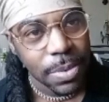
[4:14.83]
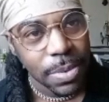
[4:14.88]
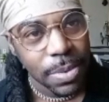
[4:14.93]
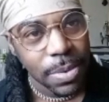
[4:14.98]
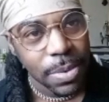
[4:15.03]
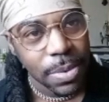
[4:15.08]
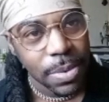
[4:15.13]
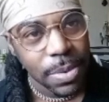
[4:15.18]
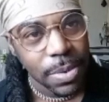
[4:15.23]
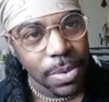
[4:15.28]

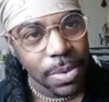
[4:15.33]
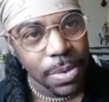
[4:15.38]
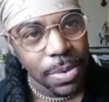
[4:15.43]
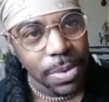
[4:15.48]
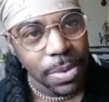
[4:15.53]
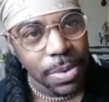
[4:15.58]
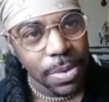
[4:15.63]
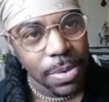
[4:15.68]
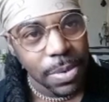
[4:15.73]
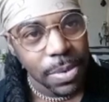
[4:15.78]

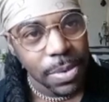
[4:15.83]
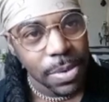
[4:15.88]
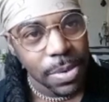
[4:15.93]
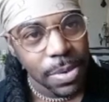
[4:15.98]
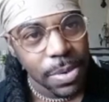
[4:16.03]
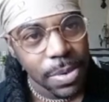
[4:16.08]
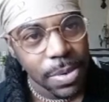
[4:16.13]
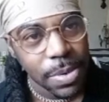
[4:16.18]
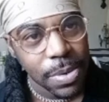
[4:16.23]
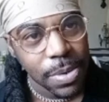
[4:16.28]

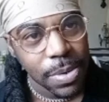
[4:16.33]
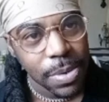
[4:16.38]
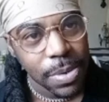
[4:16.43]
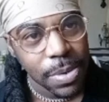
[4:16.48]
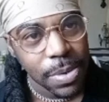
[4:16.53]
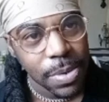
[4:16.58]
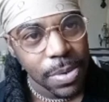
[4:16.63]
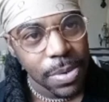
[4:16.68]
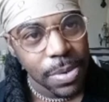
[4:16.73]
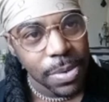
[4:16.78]

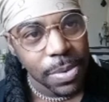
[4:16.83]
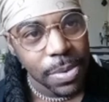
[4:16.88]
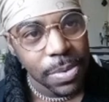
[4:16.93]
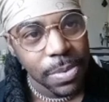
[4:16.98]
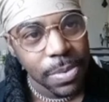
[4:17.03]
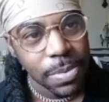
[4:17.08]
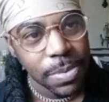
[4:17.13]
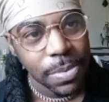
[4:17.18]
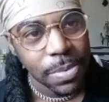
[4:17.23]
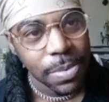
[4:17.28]

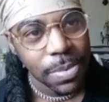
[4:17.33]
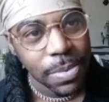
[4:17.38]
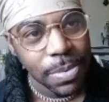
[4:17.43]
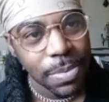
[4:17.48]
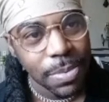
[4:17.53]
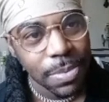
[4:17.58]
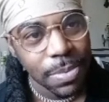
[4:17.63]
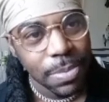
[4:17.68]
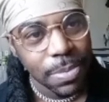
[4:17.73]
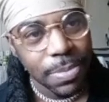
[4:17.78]

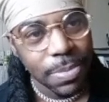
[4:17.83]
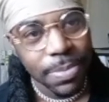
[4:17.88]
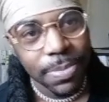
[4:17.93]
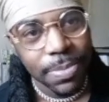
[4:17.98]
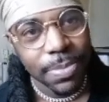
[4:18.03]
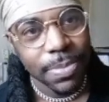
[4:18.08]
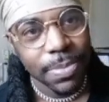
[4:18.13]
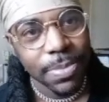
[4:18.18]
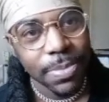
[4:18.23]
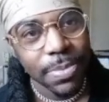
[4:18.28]

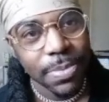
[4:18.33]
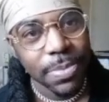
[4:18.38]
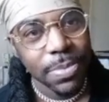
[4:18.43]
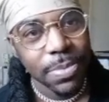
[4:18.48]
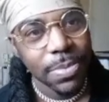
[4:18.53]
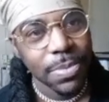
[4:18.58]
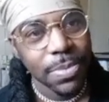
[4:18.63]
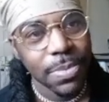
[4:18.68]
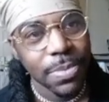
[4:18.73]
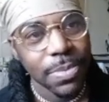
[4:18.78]

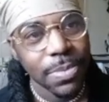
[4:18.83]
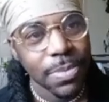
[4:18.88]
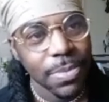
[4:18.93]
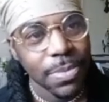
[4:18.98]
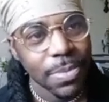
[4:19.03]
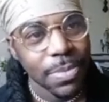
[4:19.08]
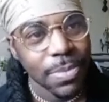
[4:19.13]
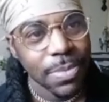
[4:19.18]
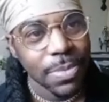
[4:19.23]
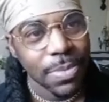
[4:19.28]

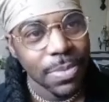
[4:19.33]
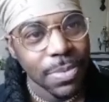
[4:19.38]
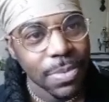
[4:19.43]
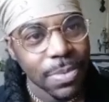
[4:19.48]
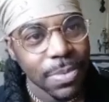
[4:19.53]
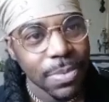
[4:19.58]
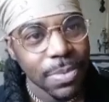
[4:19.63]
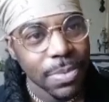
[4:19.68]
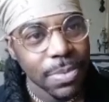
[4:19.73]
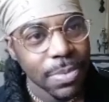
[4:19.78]

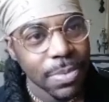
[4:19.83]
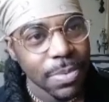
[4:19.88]
(not speaking)